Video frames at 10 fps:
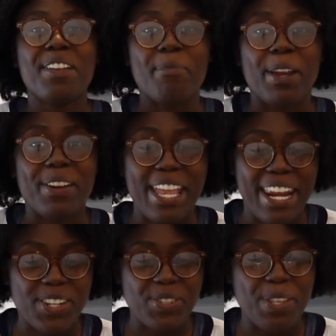Marianne
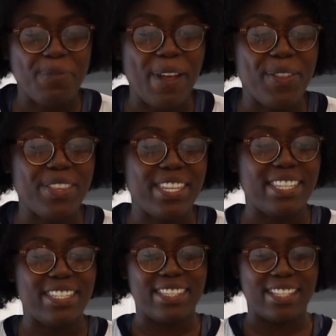actually found
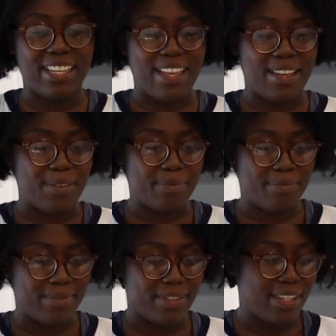these. I